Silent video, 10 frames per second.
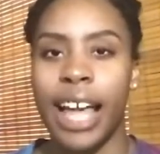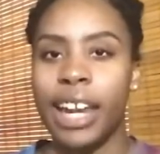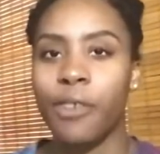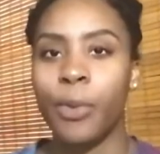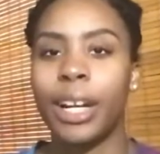I
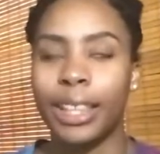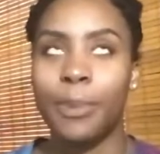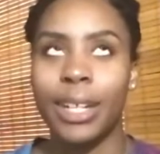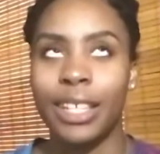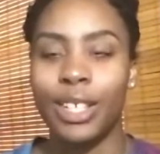never want to
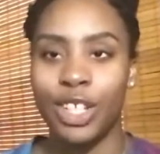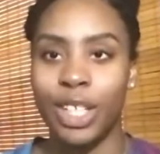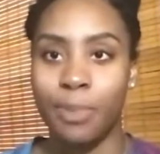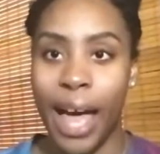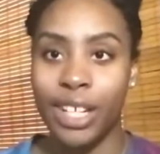limit it to
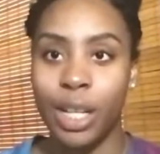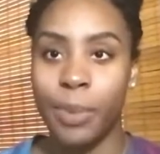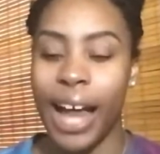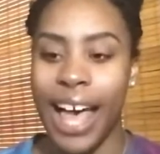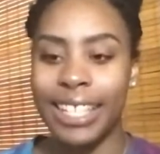just magic,
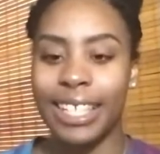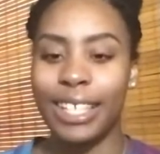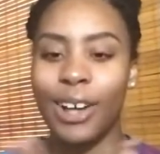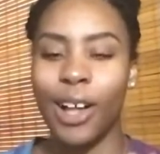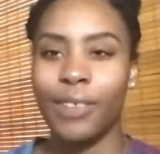but I
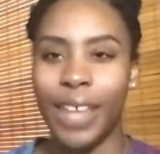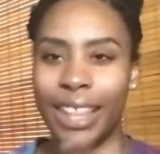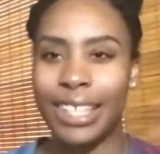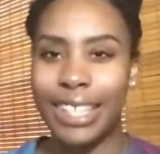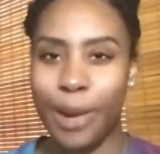see all of that
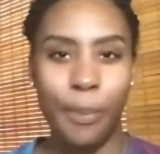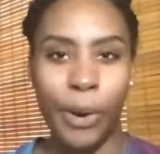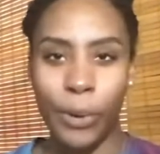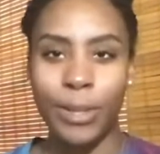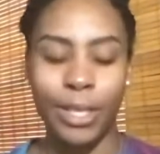in the same
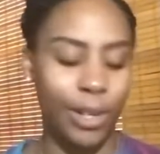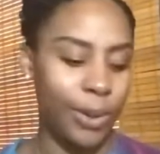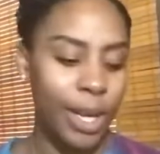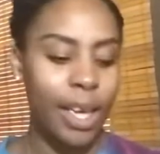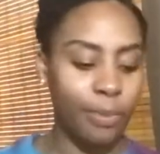boat,
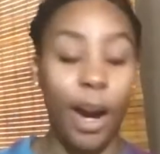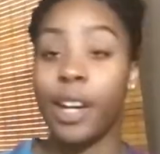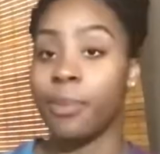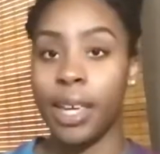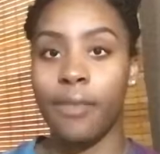so
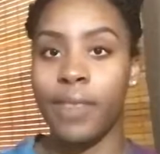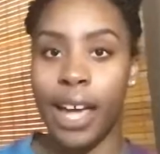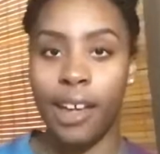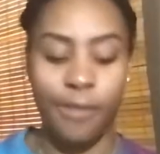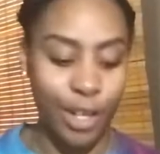pardon me if
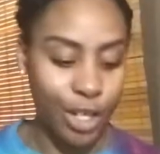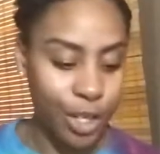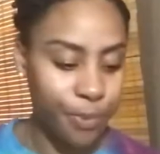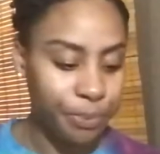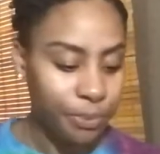that offended you.